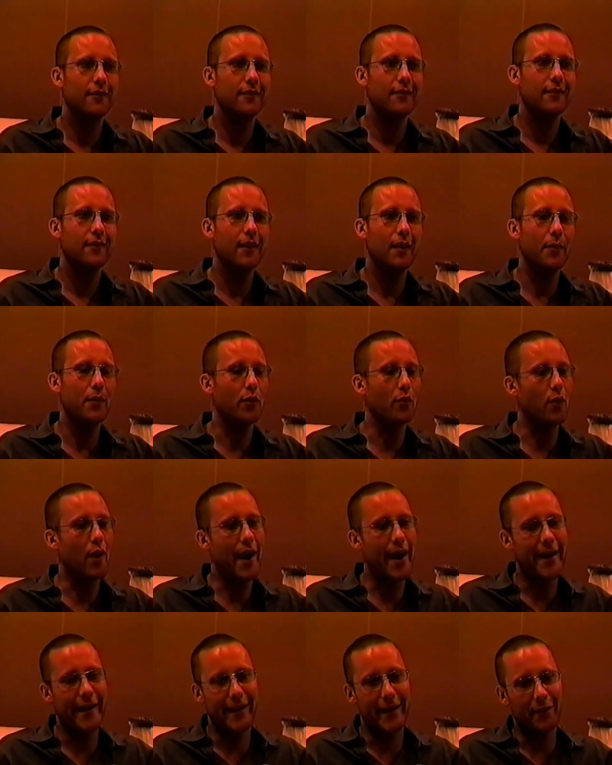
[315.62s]
I've been
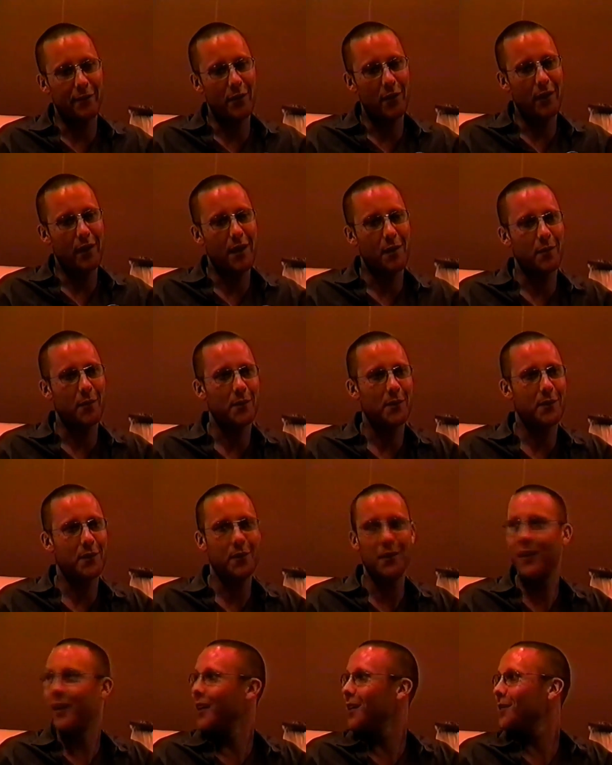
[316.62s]
writing. I wrote a couple of
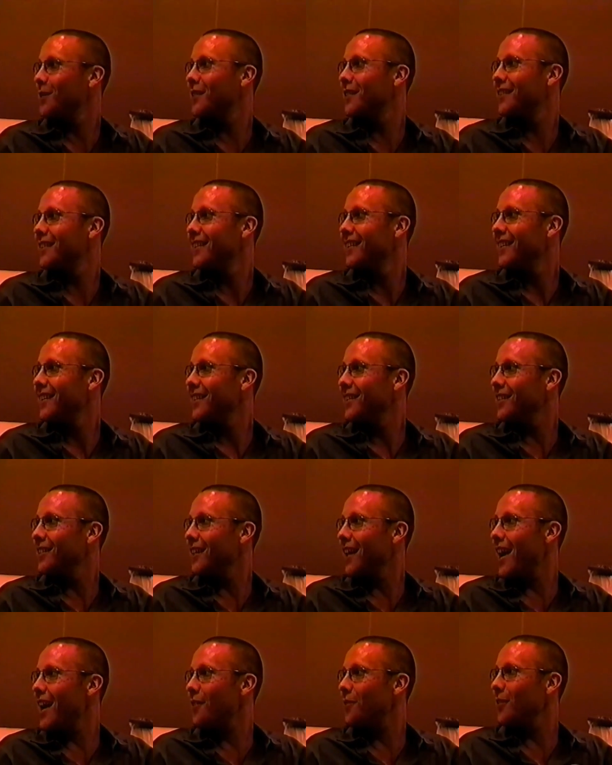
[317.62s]
scripts. You
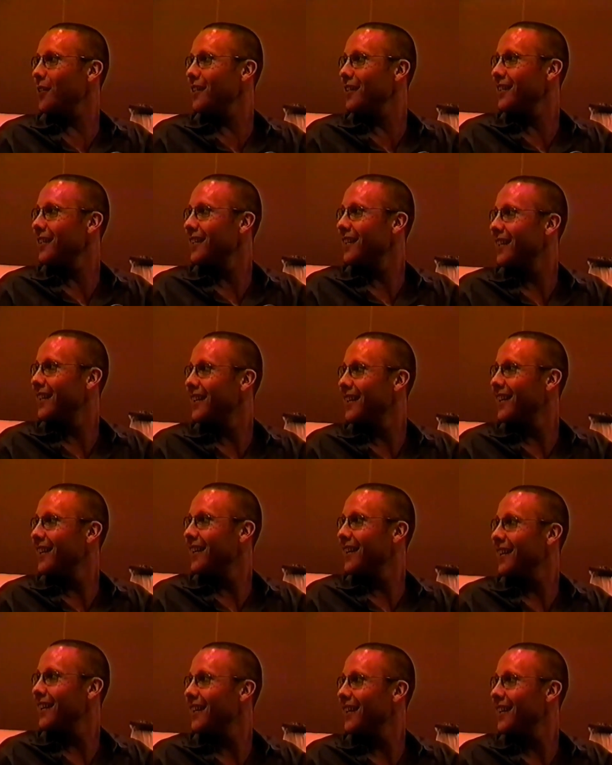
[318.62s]
laughing?
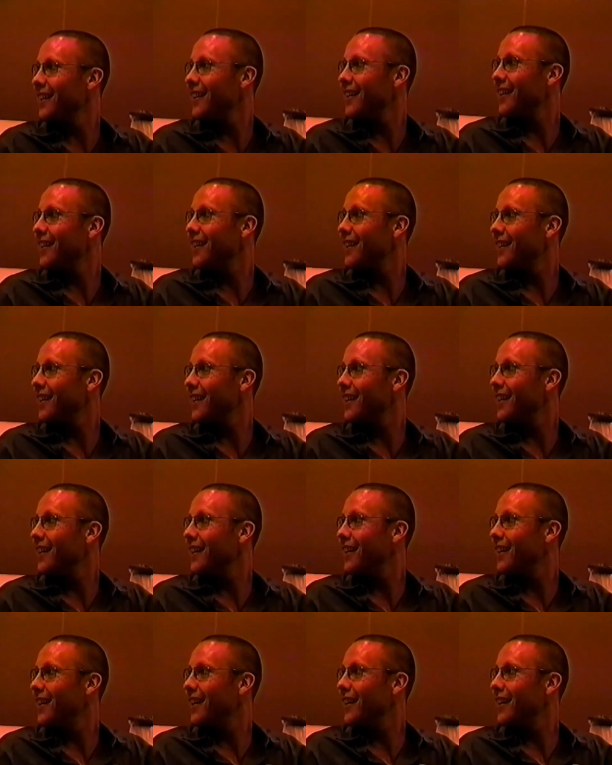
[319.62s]
That seems to be the stock
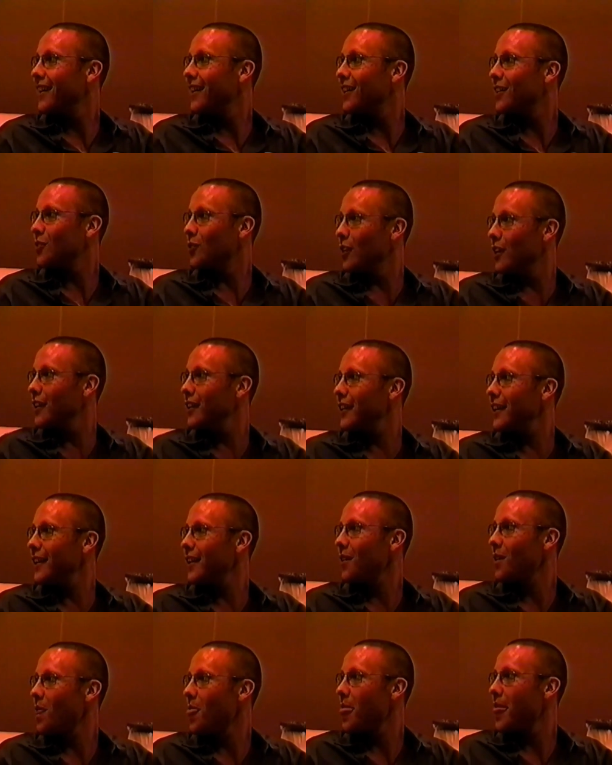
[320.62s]
answer.
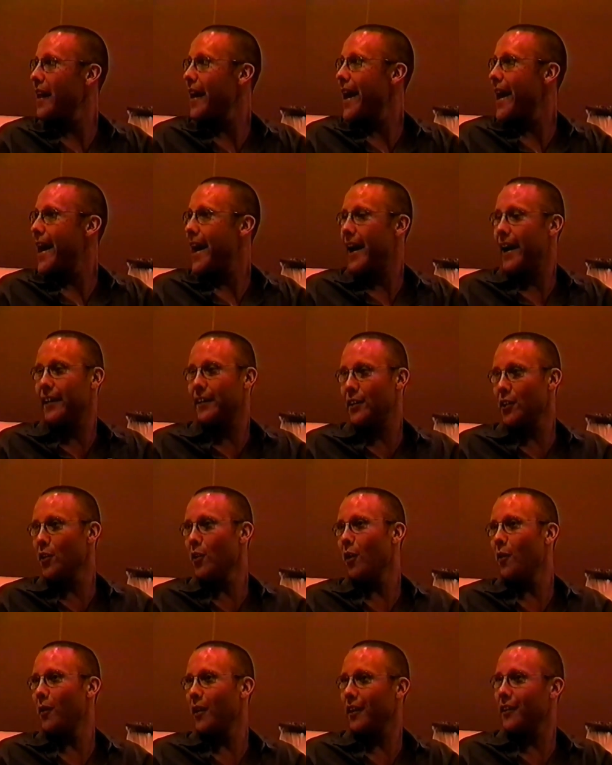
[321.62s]
Really? Yeah. I do.
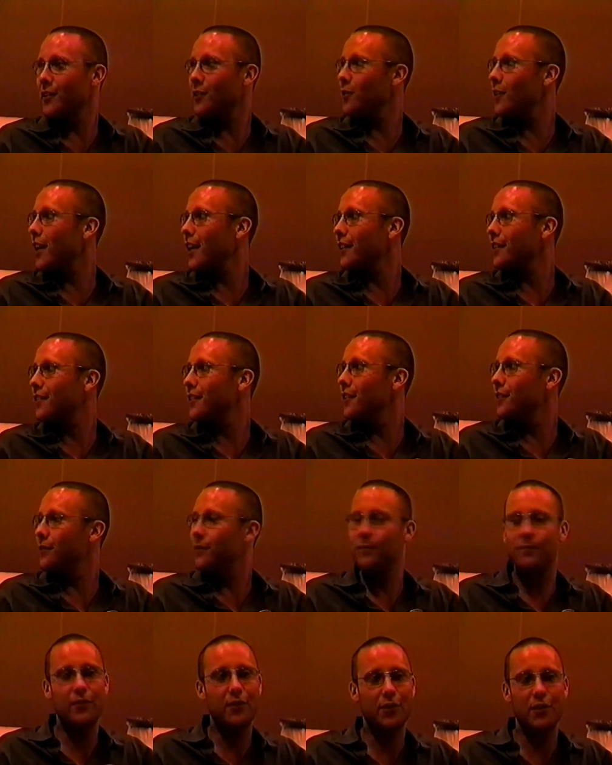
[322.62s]
I want to direct, you
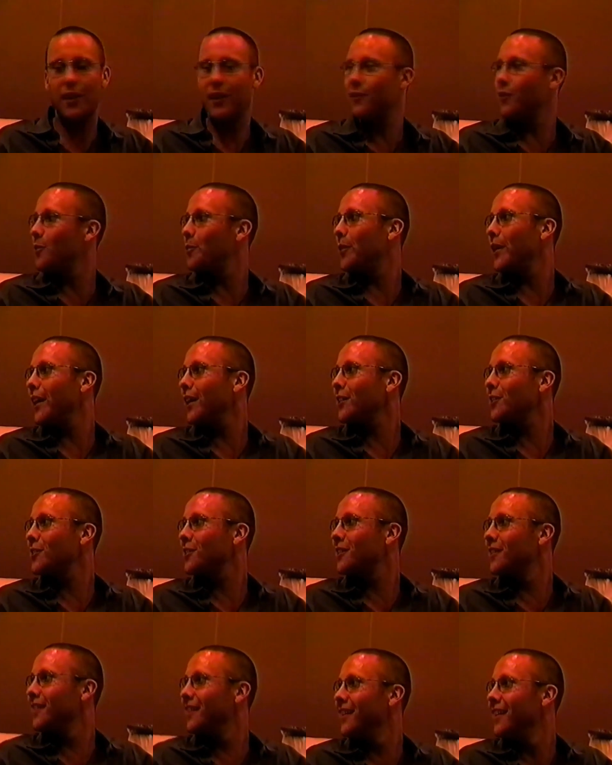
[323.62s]
son of a bitch.
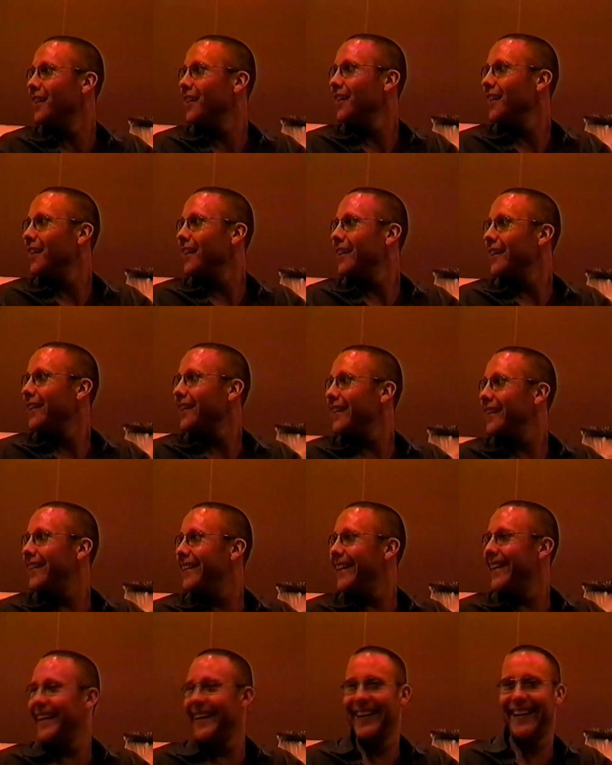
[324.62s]
I'm sorry,
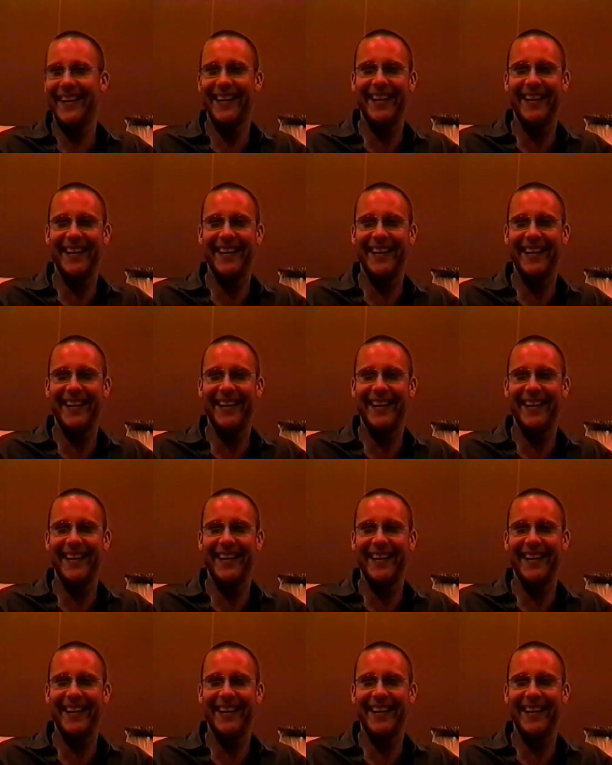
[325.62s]
man.